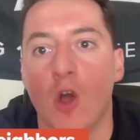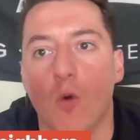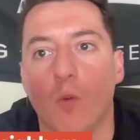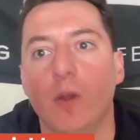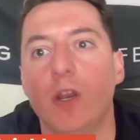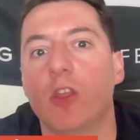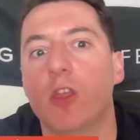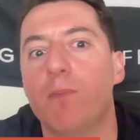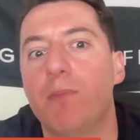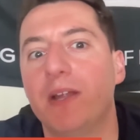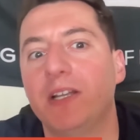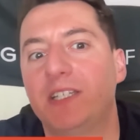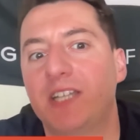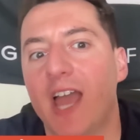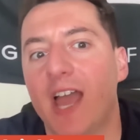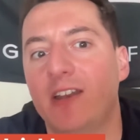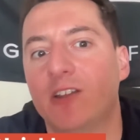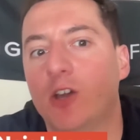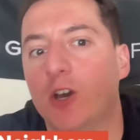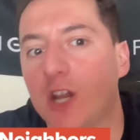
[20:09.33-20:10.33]
We know the Big
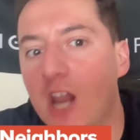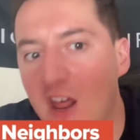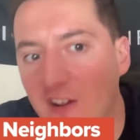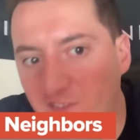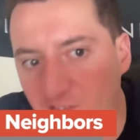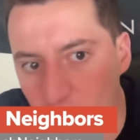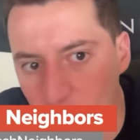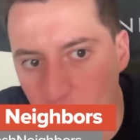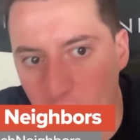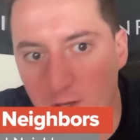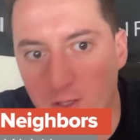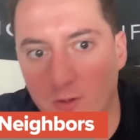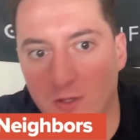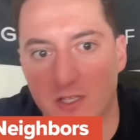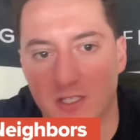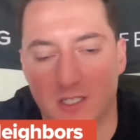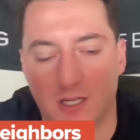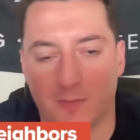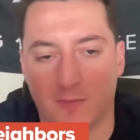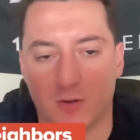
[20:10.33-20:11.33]
10 could have further interest
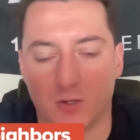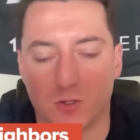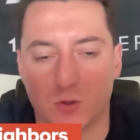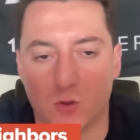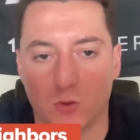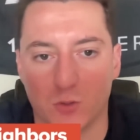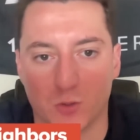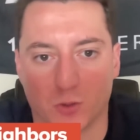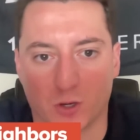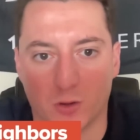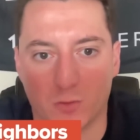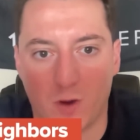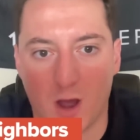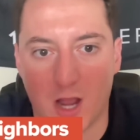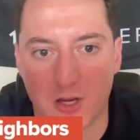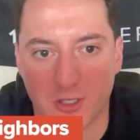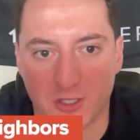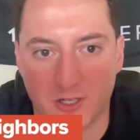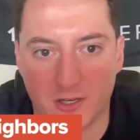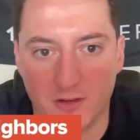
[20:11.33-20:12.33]
in some of their schools, Oregon and
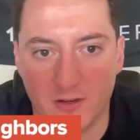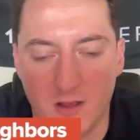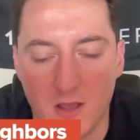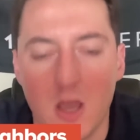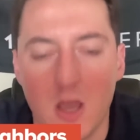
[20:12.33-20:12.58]
Washington.